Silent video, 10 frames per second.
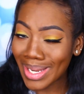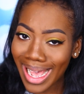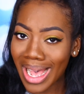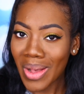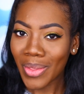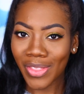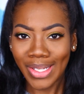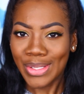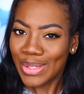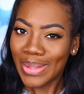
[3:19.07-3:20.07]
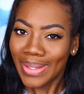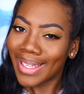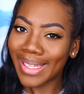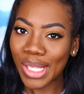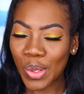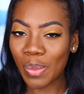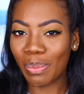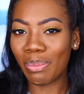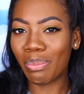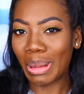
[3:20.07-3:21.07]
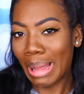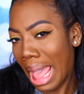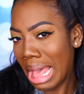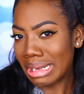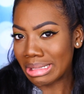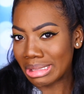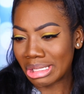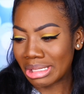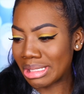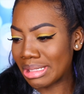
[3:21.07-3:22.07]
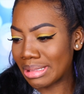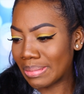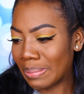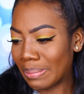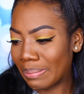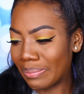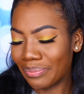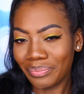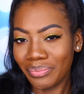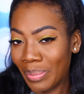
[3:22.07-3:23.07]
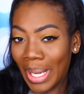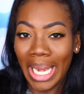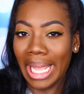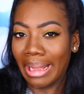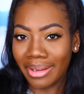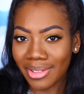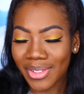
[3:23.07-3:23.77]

Now things are looking a little bland and just plain.